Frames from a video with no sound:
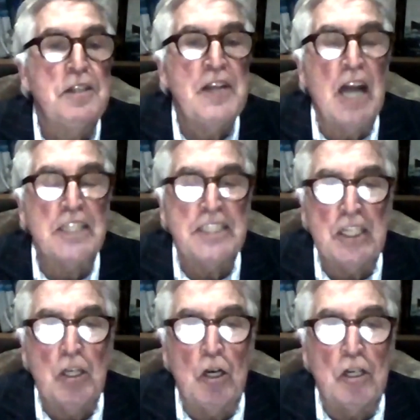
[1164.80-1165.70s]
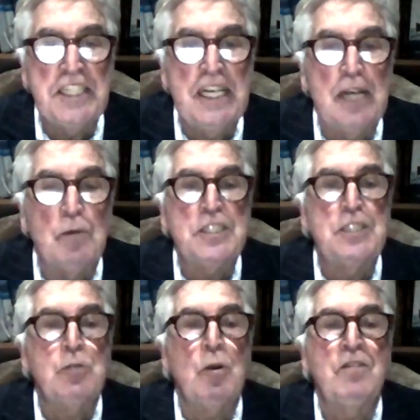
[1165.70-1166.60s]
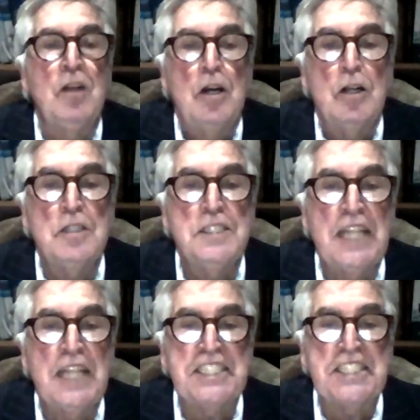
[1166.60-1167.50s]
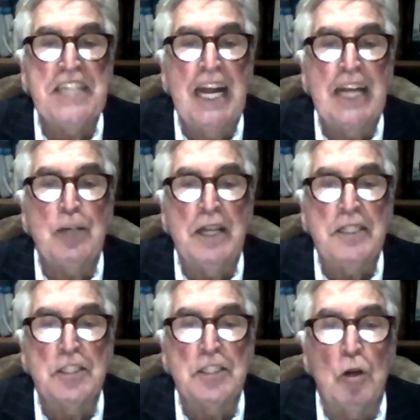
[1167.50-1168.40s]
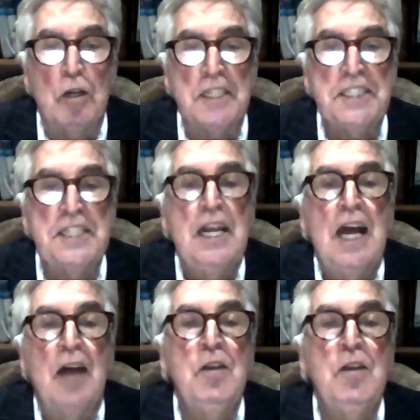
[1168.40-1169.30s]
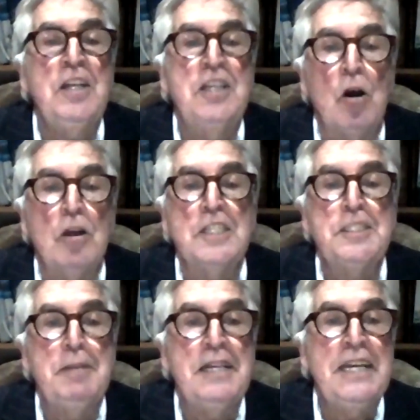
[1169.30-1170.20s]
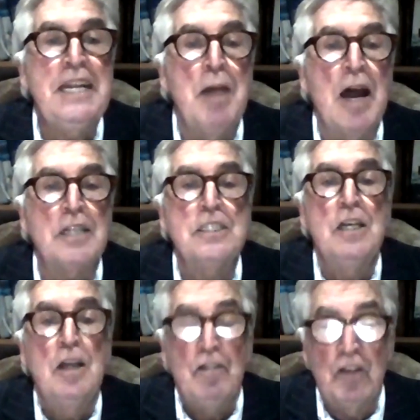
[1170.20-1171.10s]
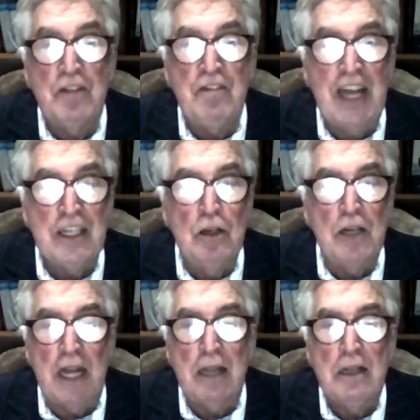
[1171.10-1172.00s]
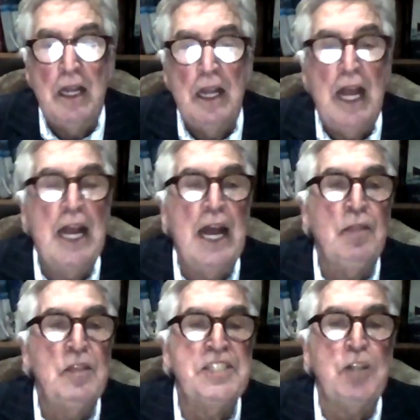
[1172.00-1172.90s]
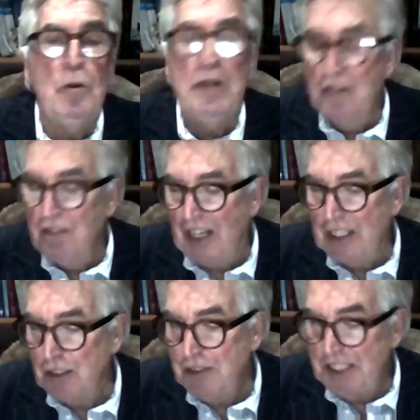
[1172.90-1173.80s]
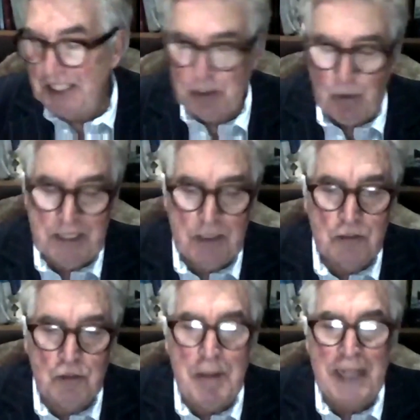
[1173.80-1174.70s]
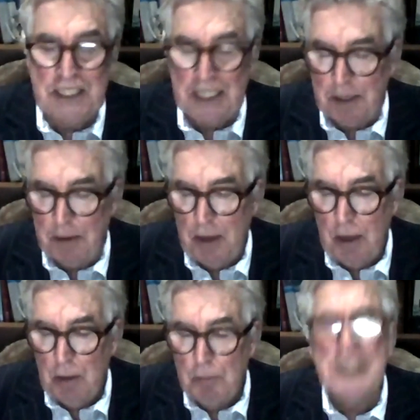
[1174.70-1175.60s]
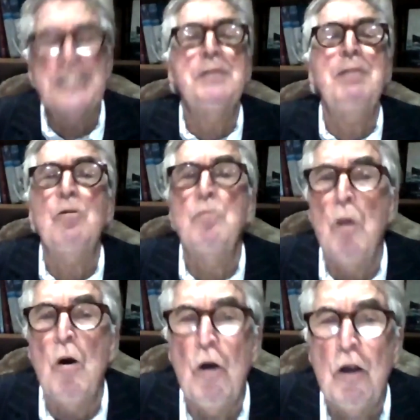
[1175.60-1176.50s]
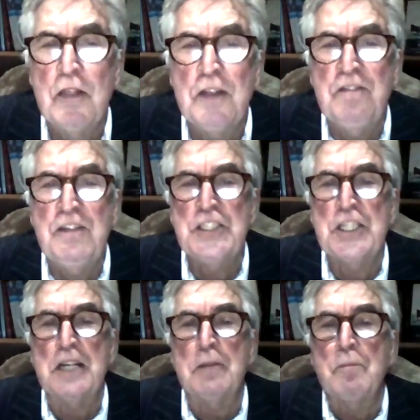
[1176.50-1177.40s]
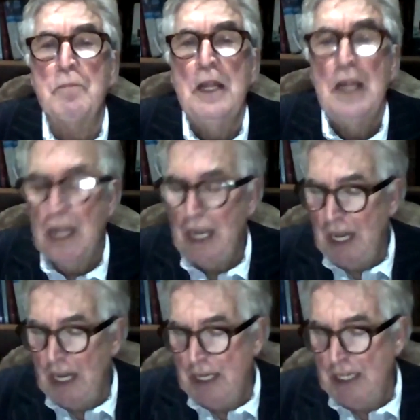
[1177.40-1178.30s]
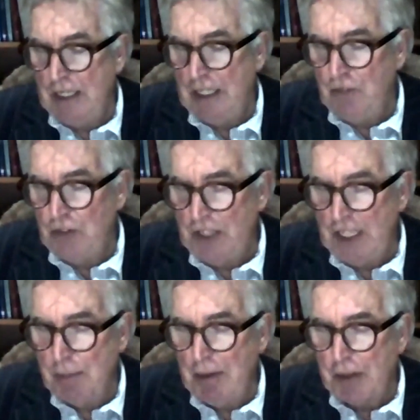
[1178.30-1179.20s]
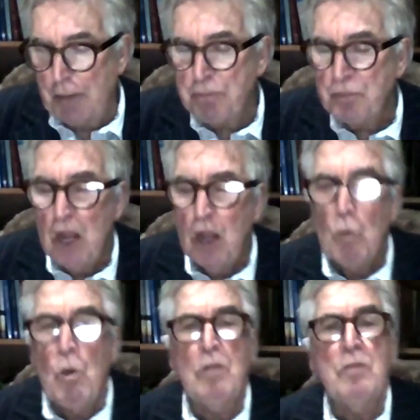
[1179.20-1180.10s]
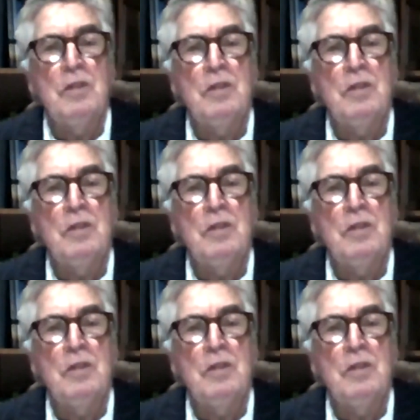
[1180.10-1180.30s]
house the Arctic Corsair, which is one of Hull's last sidewinder trawlers. And the other dock has been earmarked for the Viola. And the story of the Viola is quite dramatic, but it's about more than fishing, if you think about it. What